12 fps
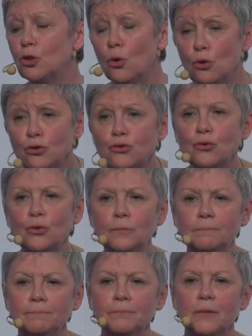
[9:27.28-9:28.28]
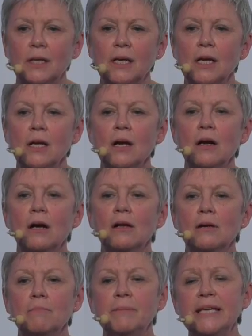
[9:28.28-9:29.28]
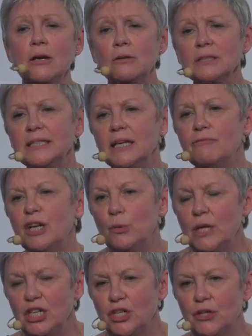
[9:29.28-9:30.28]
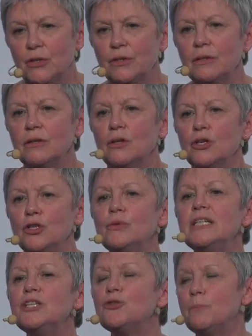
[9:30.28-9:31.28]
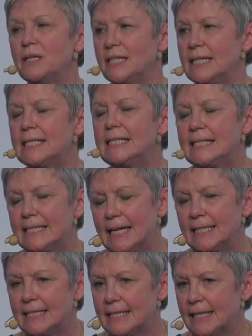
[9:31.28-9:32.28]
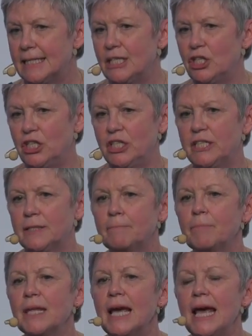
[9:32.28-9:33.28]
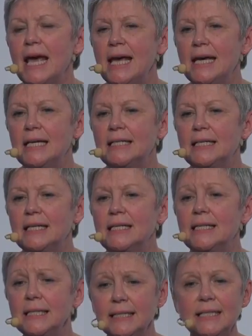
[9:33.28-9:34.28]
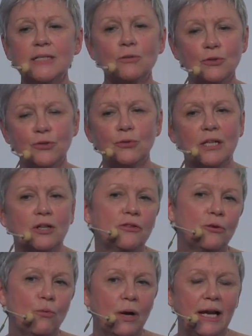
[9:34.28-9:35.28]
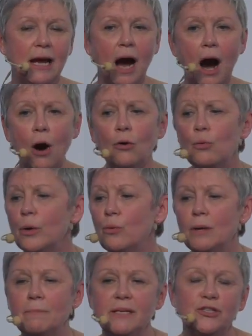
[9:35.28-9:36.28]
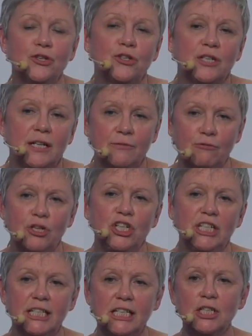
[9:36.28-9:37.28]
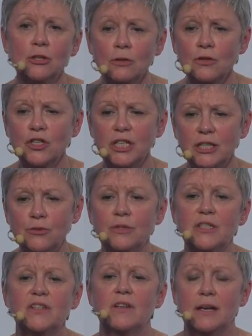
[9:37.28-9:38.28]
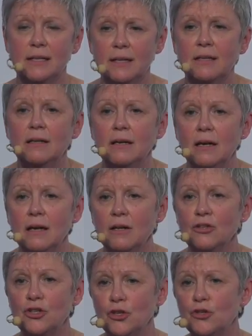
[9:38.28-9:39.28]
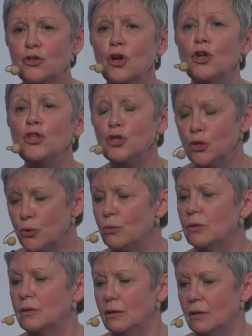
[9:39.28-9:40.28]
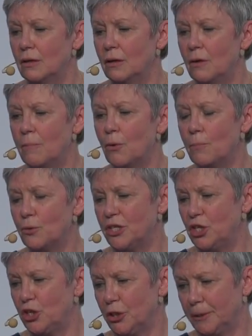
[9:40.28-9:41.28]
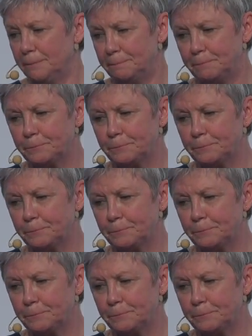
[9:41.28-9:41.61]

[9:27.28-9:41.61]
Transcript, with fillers: but also beyond the evaluation, you need to basically design strategies. And this is also another way how we will be just leveraging technology to design just new uh, proposition.